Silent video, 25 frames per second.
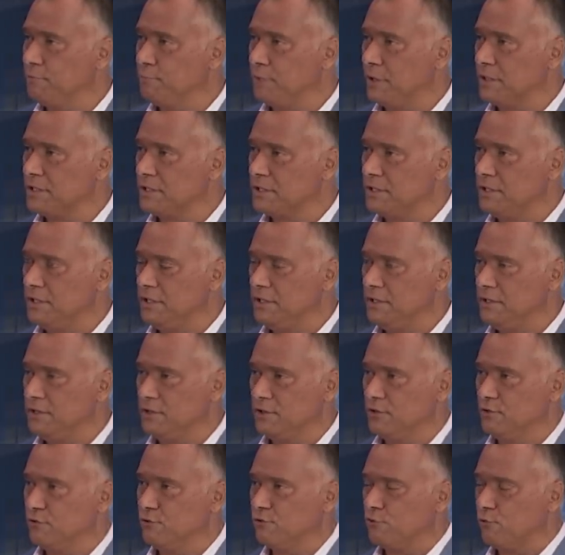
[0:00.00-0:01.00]
prestige
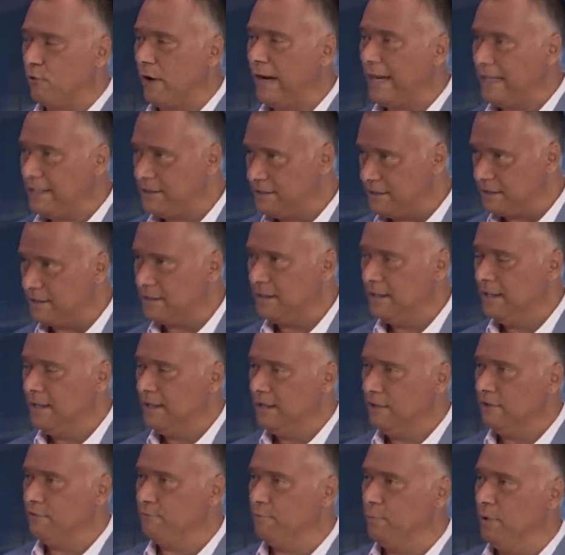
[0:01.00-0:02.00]
and drained it
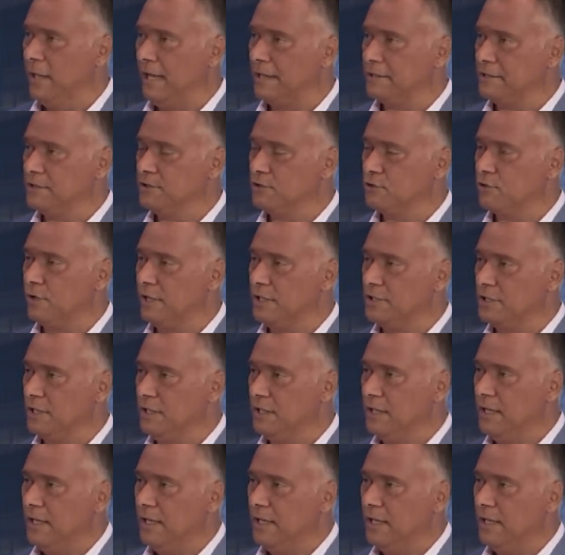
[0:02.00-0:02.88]
of blood and treasure.